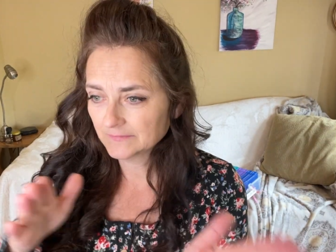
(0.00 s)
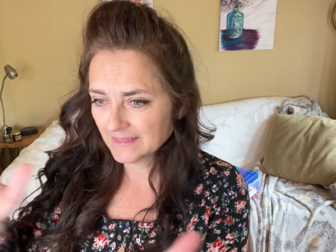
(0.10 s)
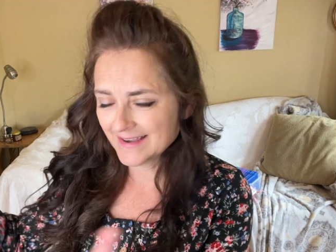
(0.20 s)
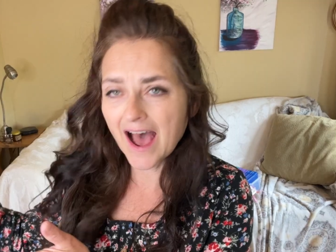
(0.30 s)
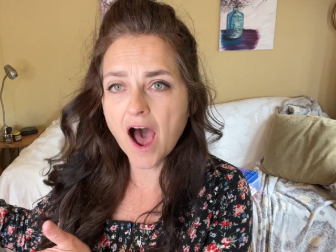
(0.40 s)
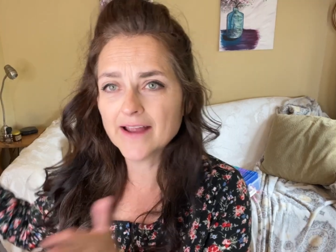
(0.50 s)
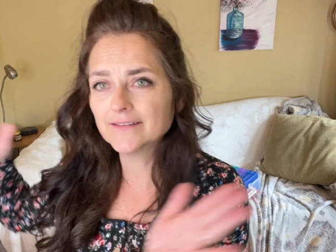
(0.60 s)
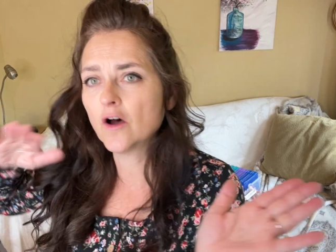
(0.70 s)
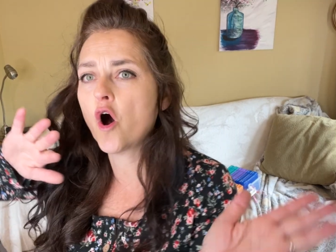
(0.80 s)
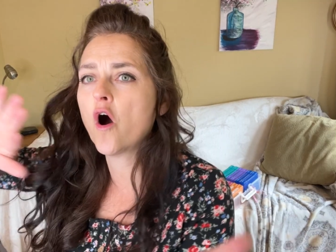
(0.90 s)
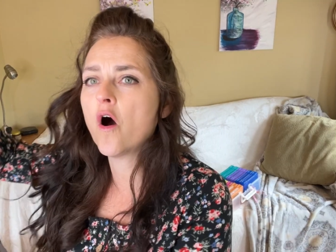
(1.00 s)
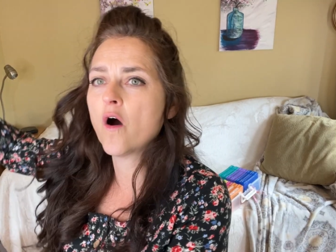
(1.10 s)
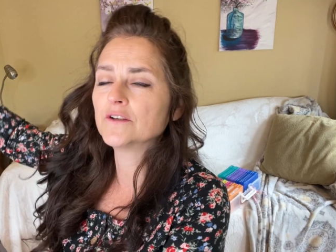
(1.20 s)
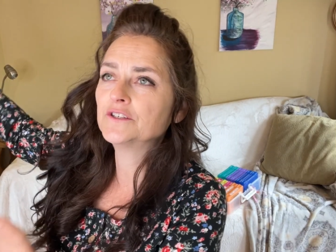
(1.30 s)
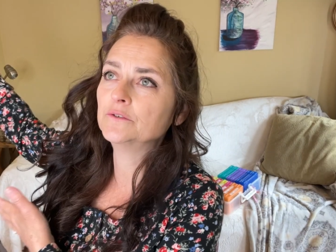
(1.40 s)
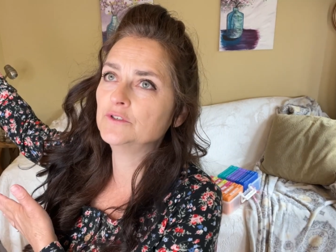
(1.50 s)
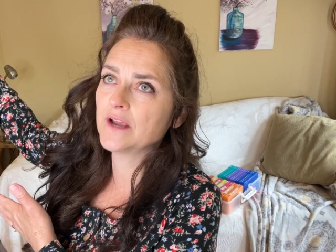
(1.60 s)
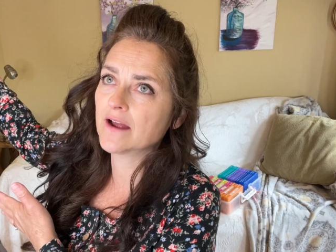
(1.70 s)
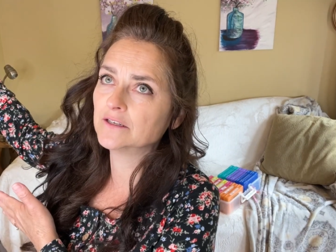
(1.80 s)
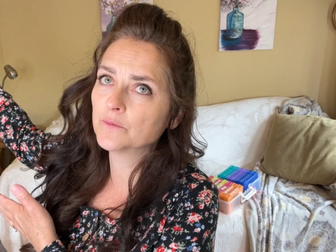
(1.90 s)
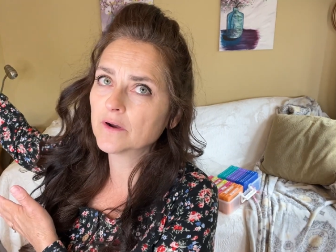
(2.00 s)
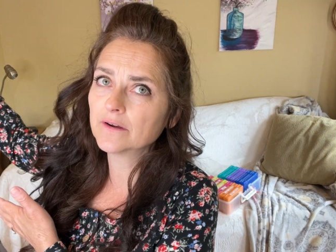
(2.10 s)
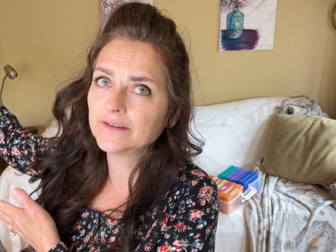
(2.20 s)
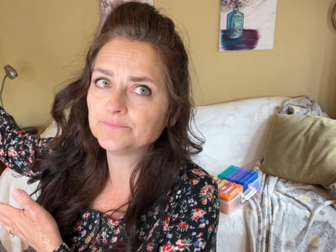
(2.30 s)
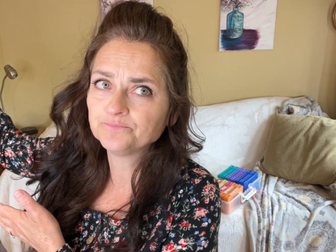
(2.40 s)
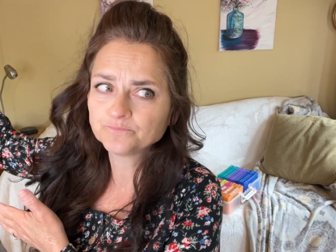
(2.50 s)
not onto January.